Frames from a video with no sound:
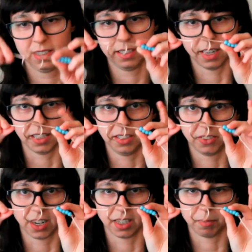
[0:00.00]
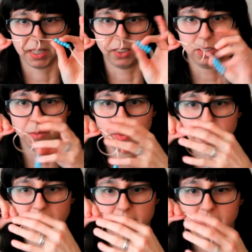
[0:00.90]
Now you've got a big loop
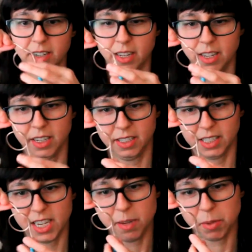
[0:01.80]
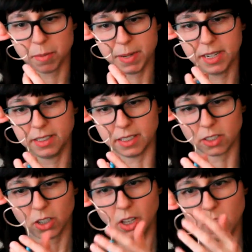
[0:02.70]
there. Keep your beads as
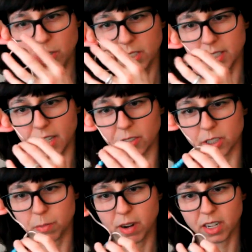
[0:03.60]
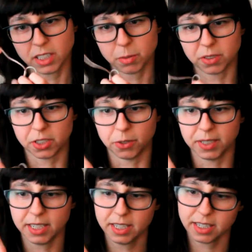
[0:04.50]
close together as possible as you
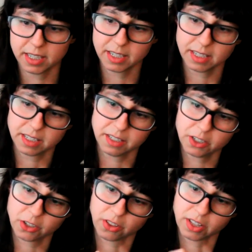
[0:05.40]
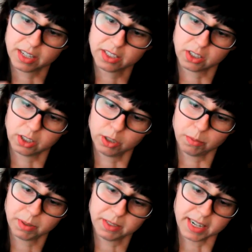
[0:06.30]
inch this loop
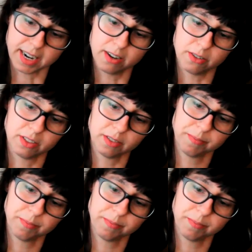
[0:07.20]
down.